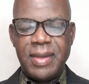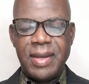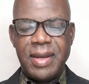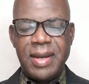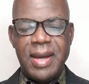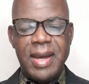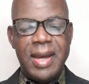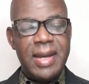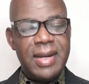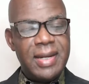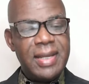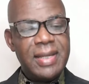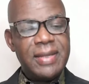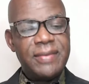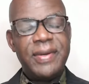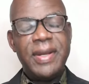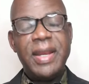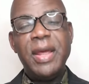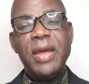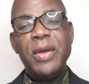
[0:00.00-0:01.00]
In this
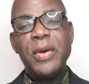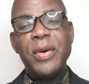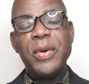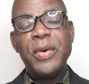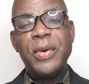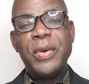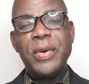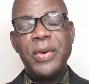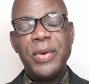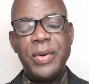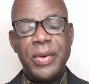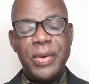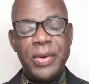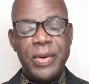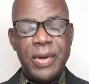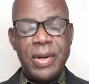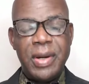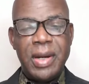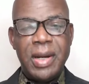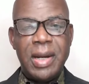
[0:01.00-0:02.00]
video,
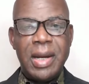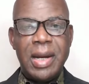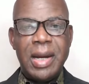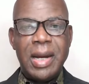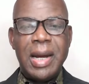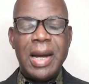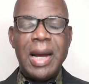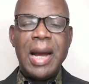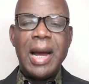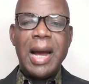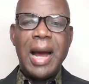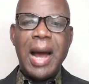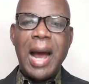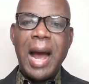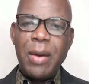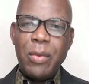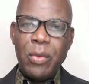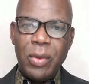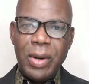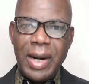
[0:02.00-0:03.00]

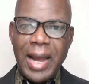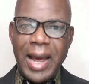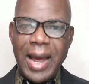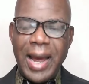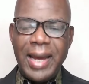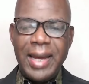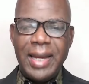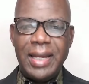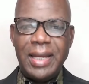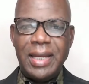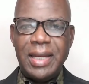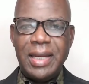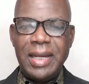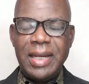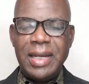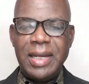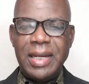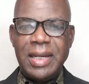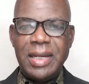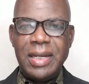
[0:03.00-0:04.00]
I would like
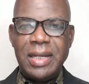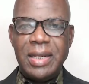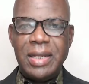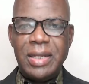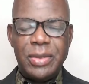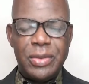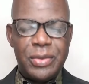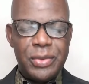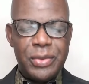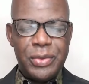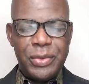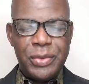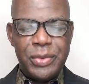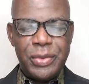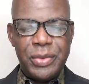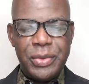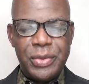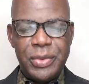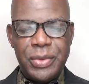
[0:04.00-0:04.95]
to